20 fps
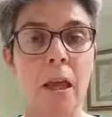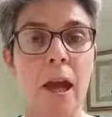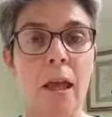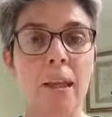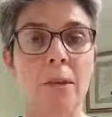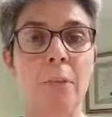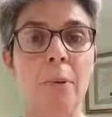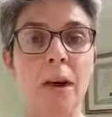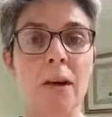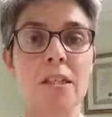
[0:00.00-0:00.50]
And
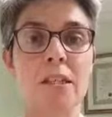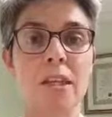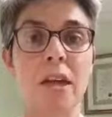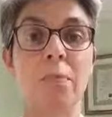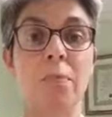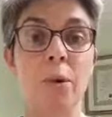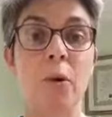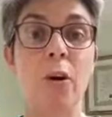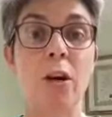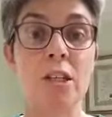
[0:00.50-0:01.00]
they pass
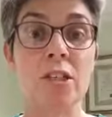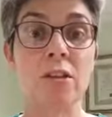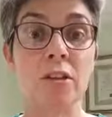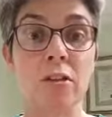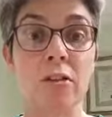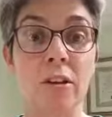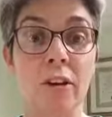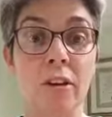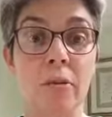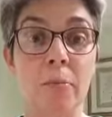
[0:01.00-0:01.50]
that poison
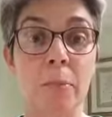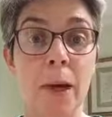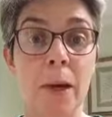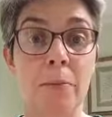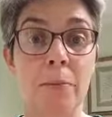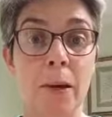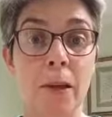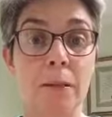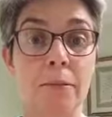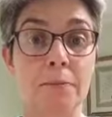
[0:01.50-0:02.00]
on to other
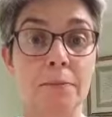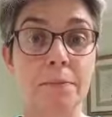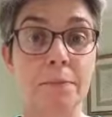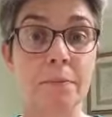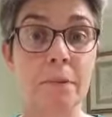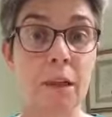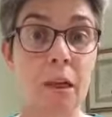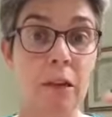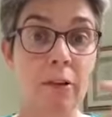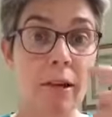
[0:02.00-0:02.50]
people.
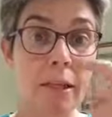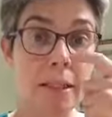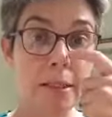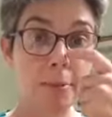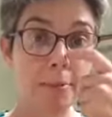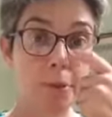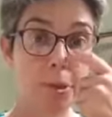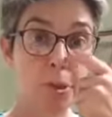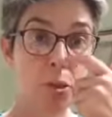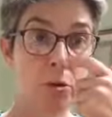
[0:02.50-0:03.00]
All right?
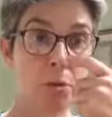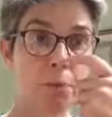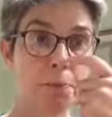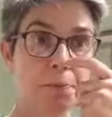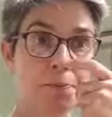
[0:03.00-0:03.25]
So,